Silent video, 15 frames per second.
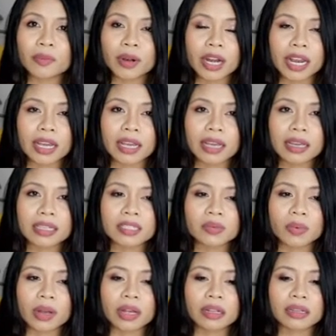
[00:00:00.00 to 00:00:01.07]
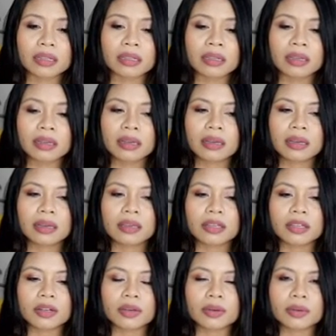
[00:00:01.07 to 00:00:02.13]
praying as well.
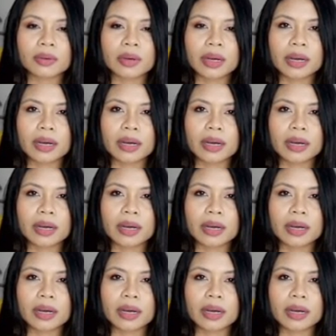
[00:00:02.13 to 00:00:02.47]
You know,